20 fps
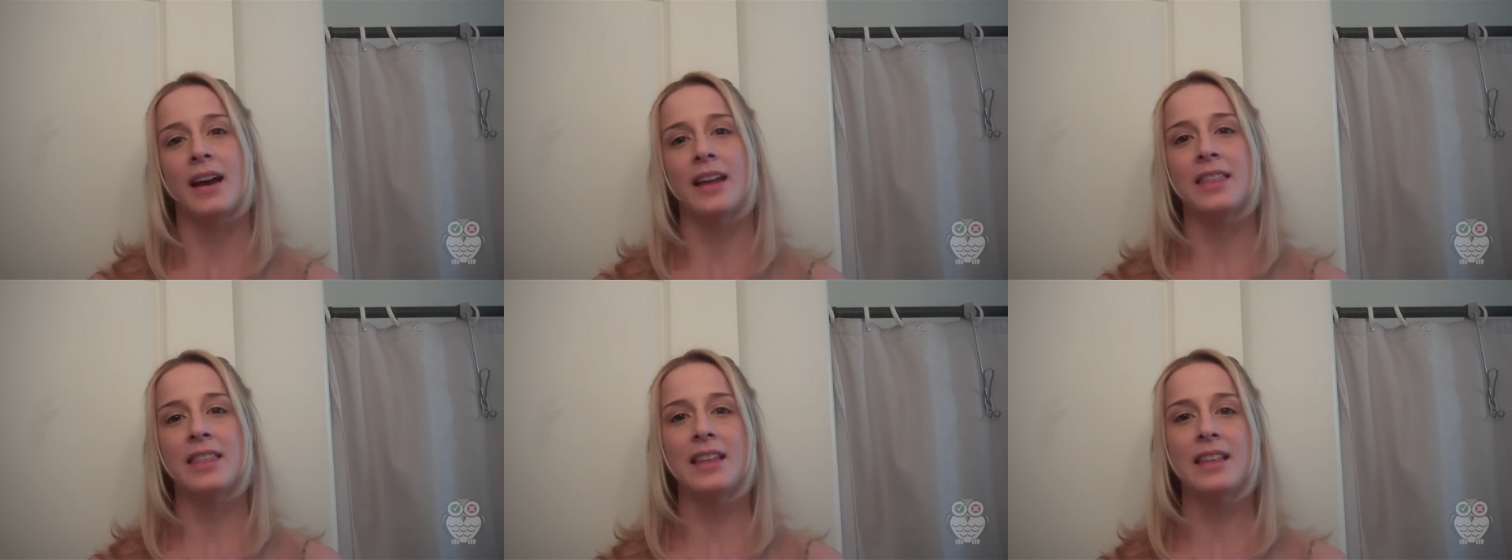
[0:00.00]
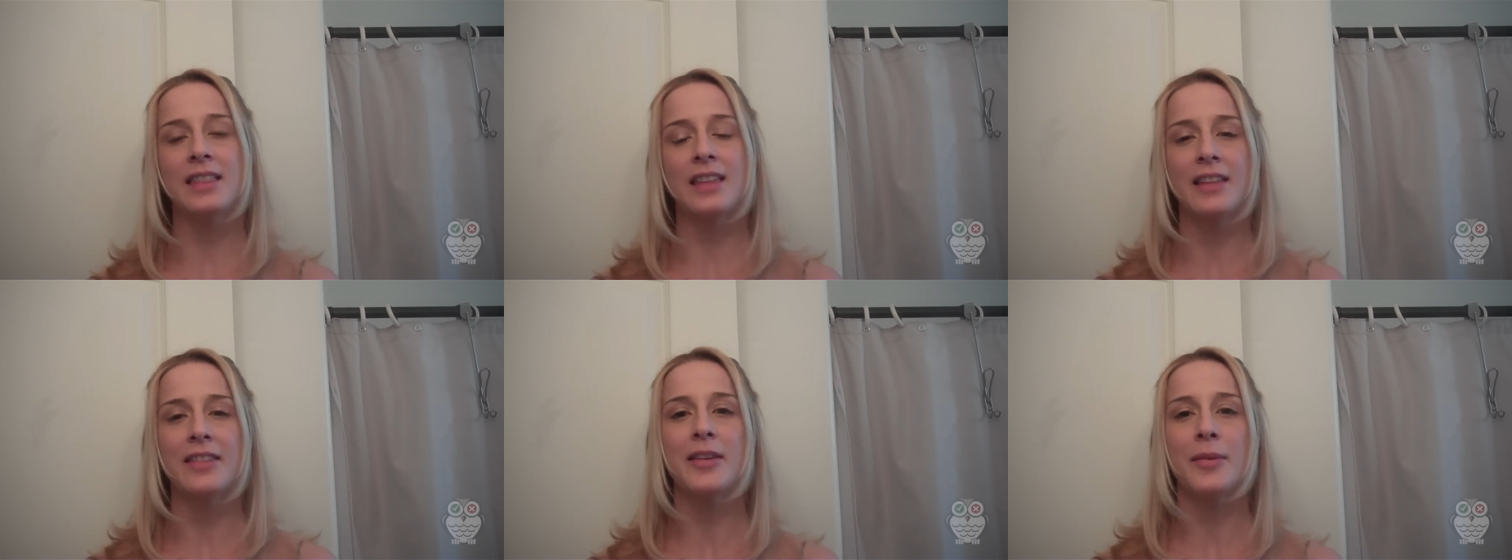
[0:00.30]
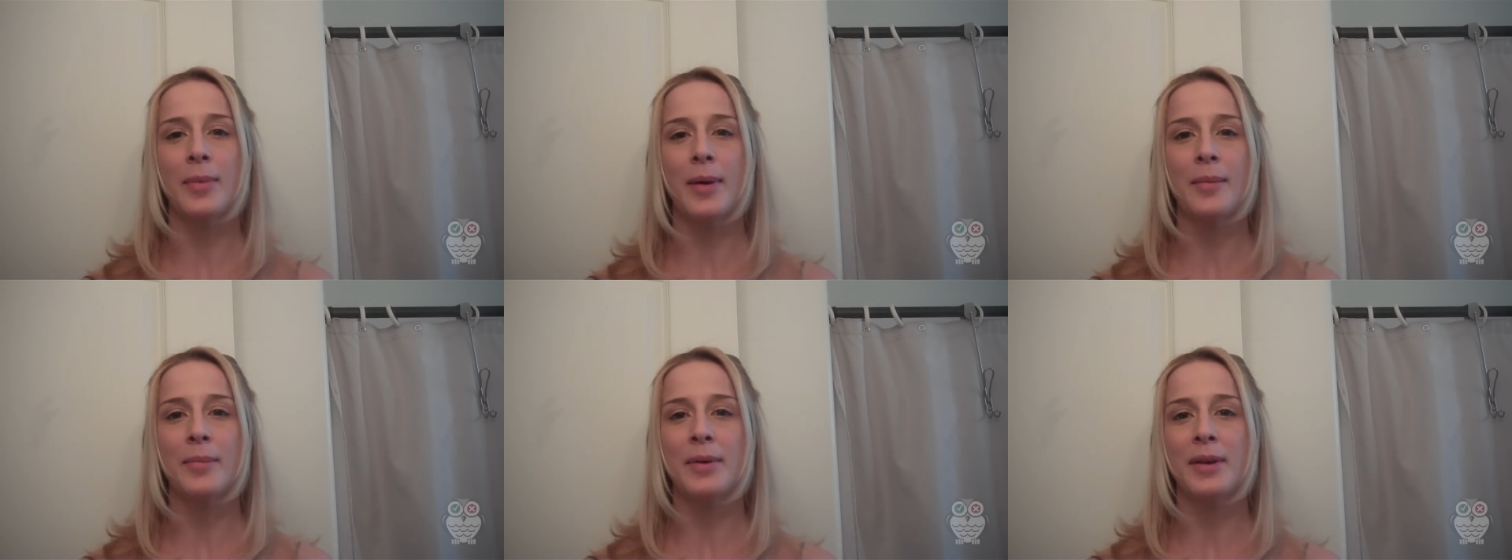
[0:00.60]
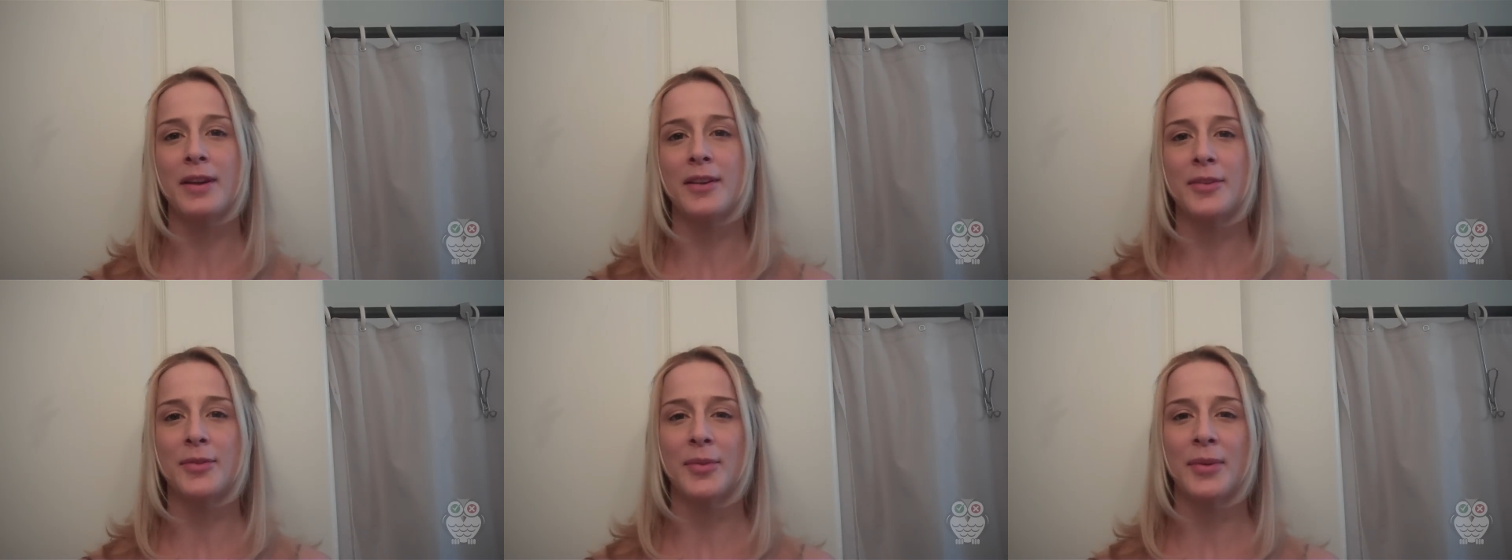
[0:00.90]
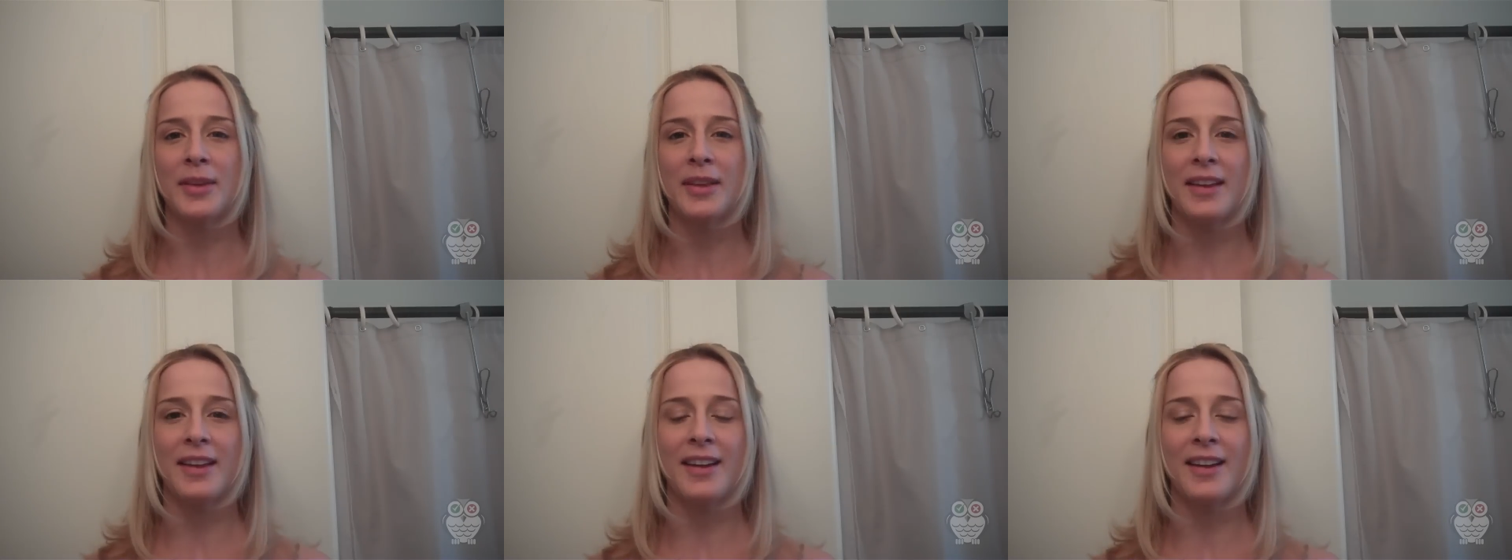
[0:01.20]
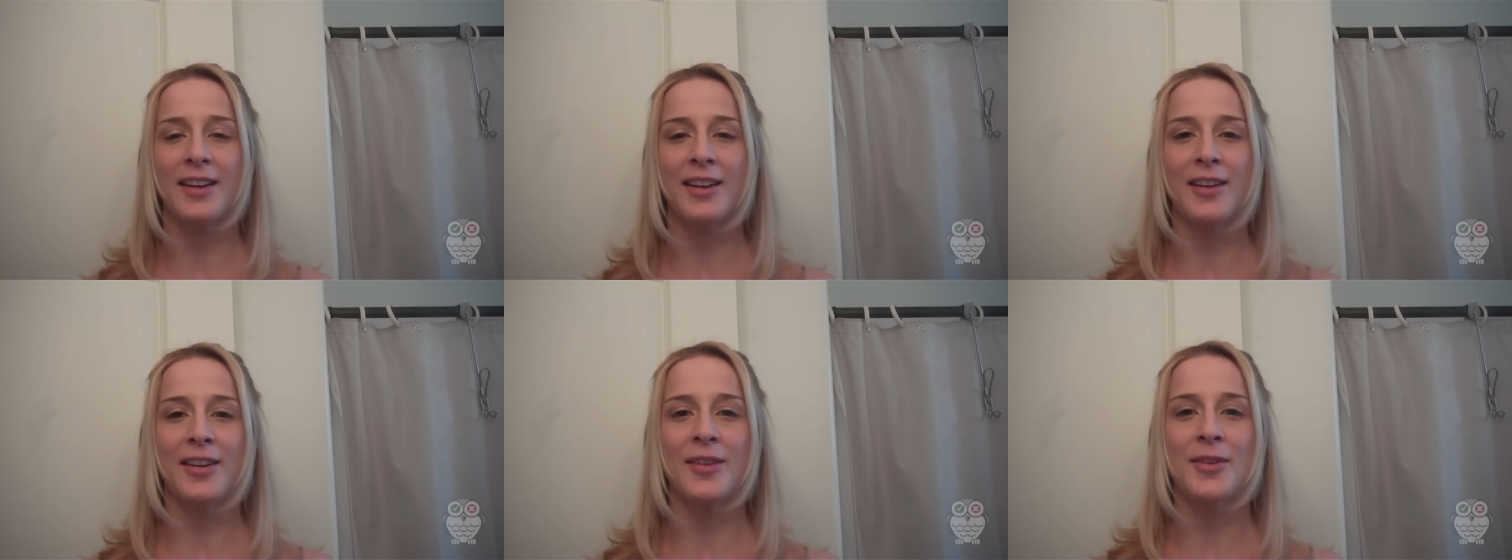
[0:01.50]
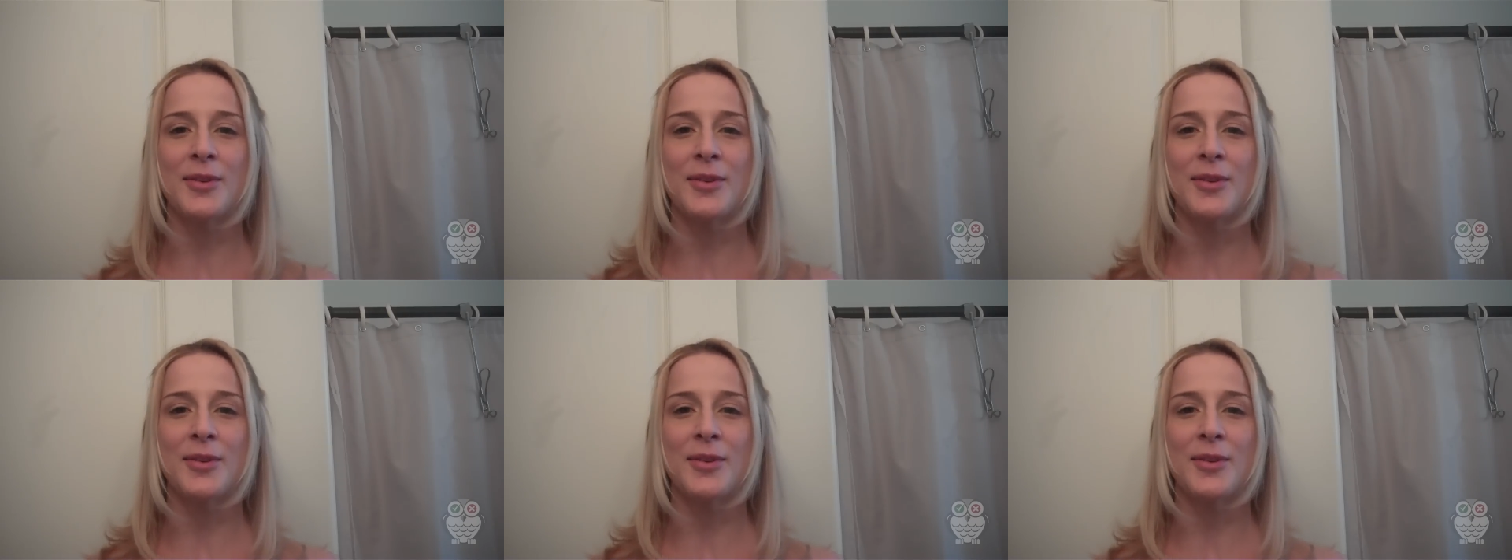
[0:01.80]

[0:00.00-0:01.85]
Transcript: I think that the Bumpit is really a